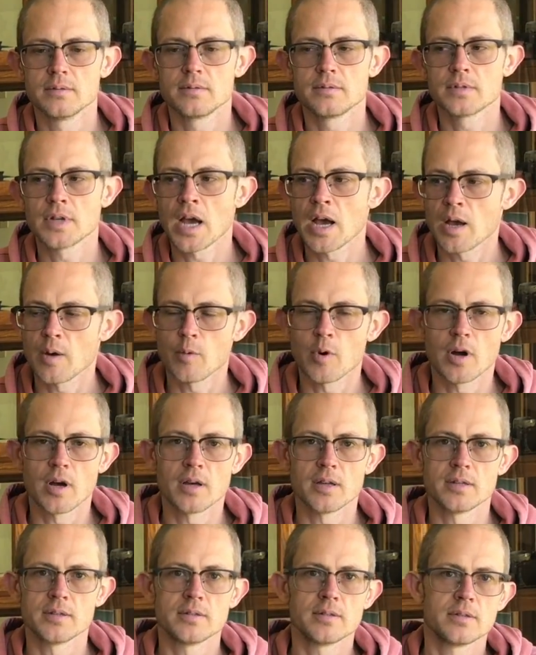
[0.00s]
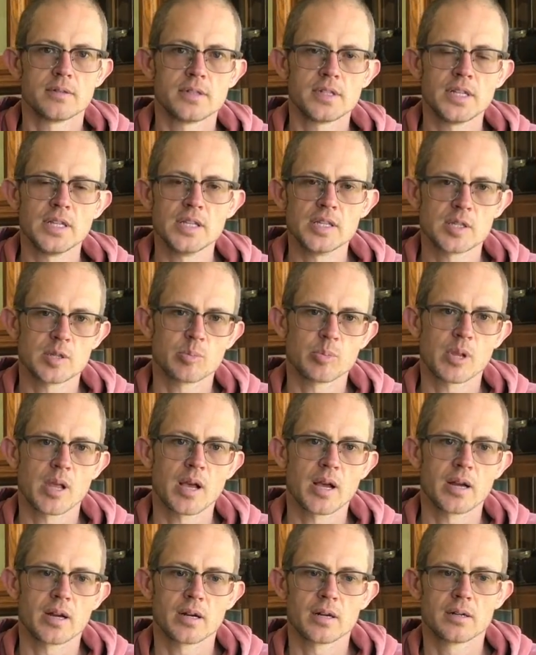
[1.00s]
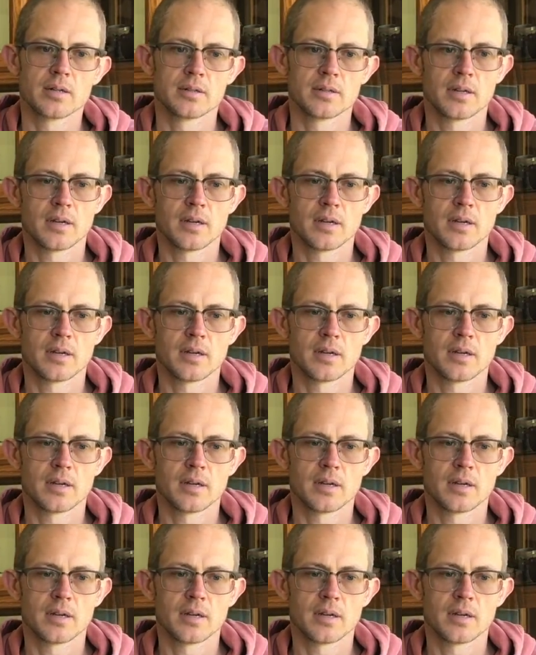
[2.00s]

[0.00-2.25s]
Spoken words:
Taiwan tea supplier.